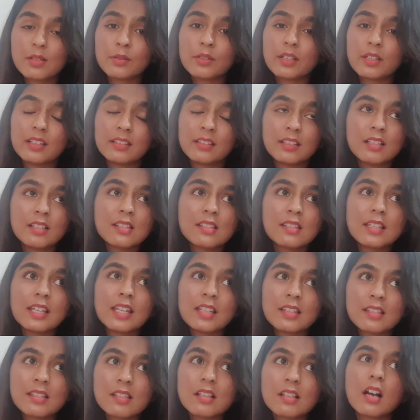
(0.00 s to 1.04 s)
So this
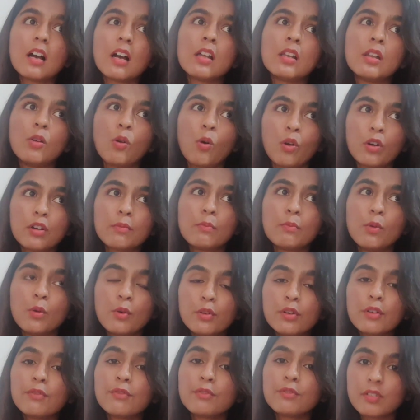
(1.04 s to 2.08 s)
needs a lot
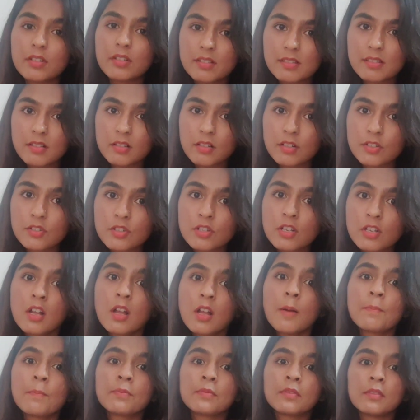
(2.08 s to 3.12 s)
more of research,
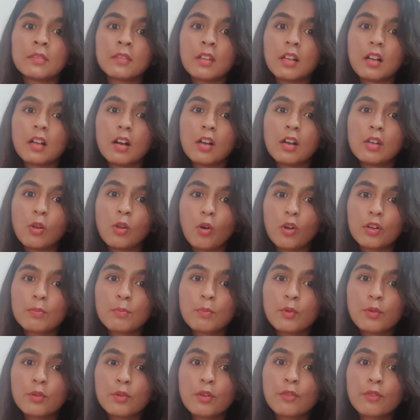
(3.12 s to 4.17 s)
a lot
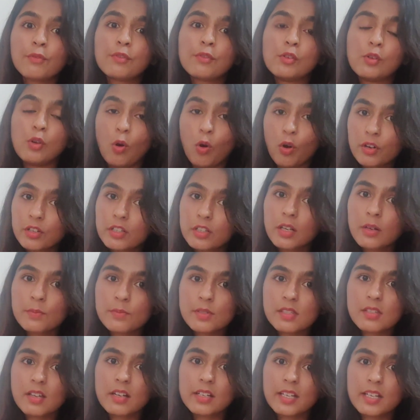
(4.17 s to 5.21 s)
more of
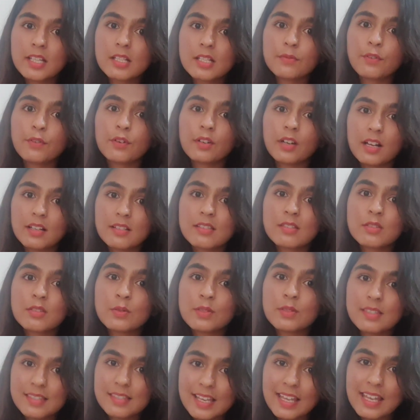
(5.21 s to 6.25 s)
long-term studies for us
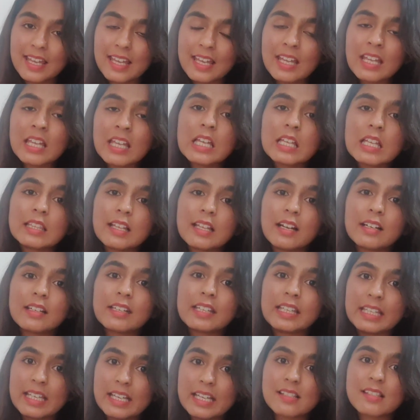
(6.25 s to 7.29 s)
to say
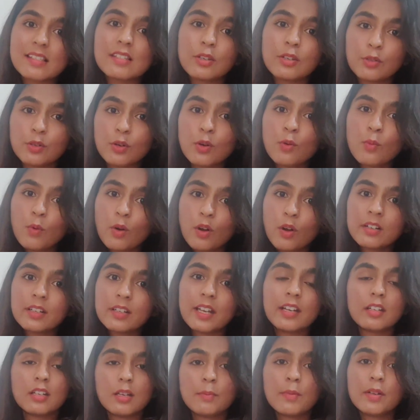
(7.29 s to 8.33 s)
that yes, you know
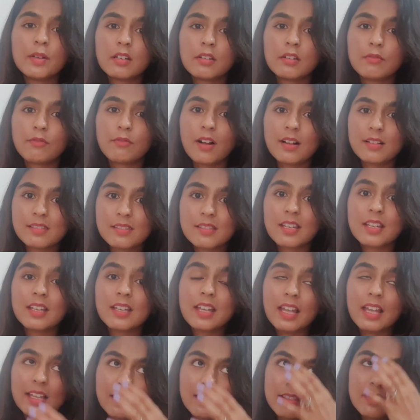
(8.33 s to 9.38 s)
what, intermittent
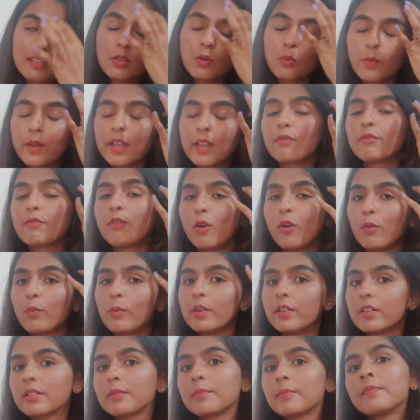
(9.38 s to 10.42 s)
fasting is the way
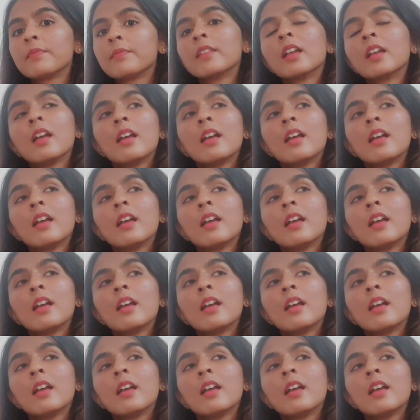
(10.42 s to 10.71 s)
forward.